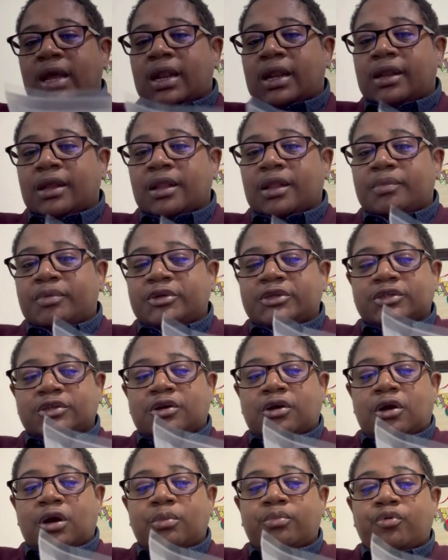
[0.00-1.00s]
another piece of
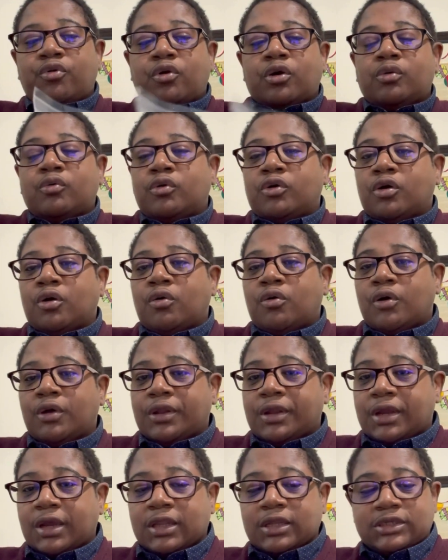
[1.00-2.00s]
cardboard will go on
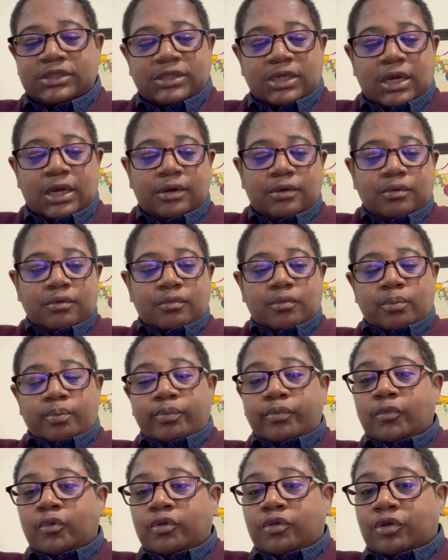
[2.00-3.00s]
the other side.
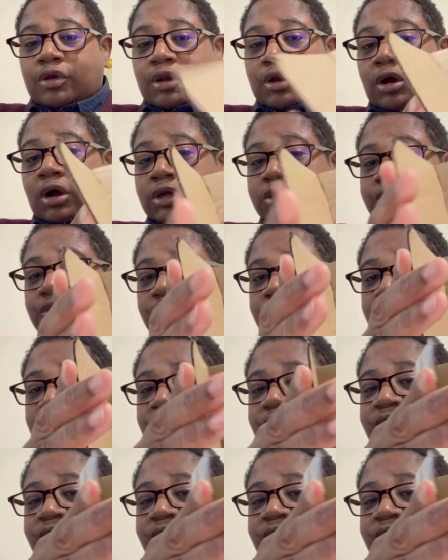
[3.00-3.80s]
You could also just